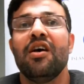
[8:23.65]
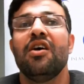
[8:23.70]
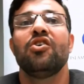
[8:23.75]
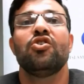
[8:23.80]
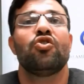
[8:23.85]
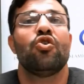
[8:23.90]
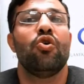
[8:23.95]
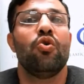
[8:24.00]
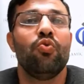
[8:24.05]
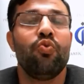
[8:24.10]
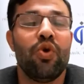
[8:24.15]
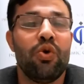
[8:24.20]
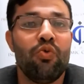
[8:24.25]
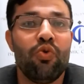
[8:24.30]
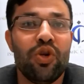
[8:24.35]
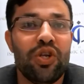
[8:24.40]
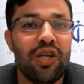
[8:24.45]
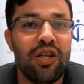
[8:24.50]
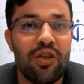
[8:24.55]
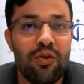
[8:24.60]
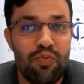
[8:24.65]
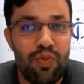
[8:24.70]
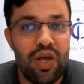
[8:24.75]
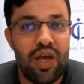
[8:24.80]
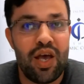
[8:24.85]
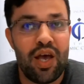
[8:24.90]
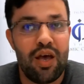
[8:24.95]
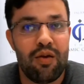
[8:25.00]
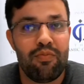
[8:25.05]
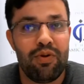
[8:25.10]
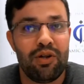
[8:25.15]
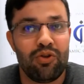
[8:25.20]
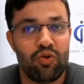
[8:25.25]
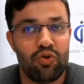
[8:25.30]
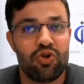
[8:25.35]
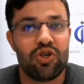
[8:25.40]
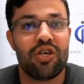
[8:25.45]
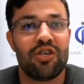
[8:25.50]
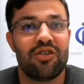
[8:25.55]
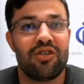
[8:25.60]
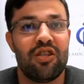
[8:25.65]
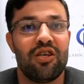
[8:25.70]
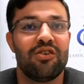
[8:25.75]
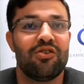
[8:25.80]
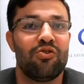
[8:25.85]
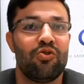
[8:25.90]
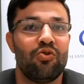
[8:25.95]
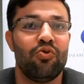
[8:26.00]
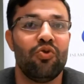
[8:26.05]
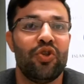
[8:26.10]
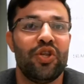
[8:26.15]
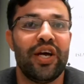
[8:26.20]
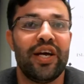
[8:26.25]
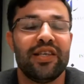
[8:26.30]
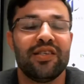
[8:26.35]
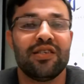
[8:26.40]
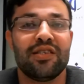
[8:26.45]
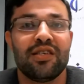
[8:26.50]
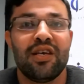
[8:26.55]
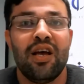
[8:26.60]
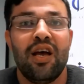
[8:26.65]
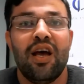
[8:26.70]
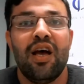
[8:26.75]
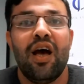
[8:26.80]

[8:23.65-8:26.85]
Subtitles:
so we wouldn't be able to judge the students